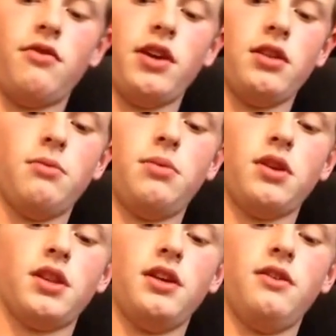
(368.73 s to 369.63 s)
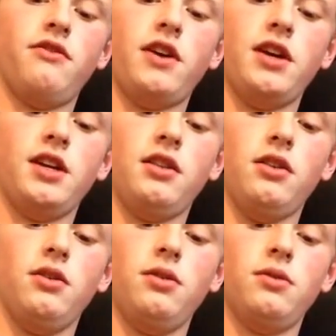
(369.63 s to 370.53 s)
regular bark that you find at
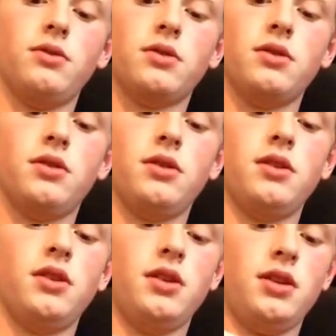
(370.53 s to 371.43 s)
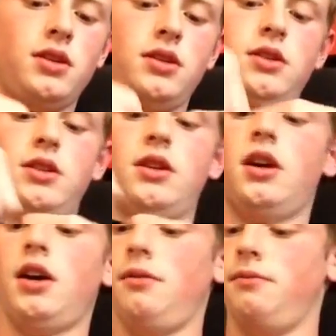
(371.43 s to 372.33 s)
Lowe's.
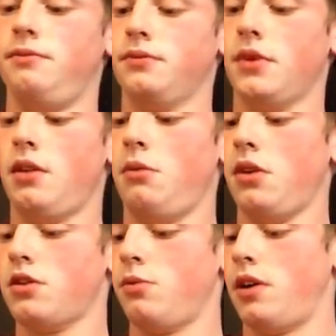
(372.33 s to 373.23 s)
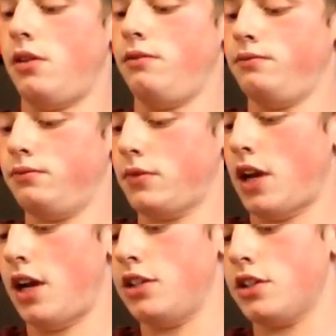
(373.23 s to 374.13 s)
Um, it works well.
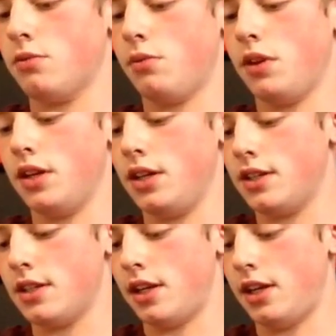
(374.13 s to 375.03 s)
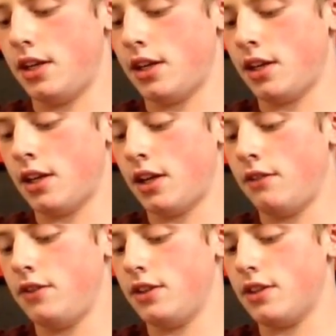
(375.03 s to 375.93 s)
I just want to decide,
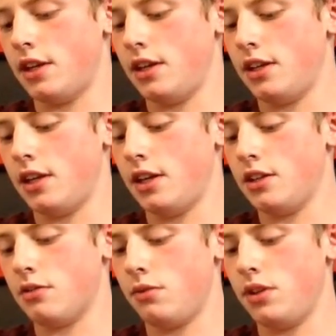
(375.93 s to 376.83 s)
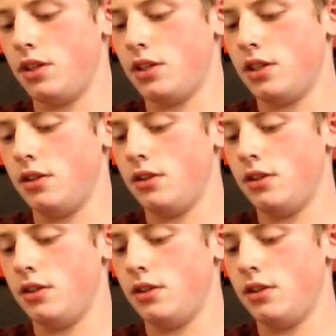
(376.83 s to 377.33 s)
I've decided that I just want it to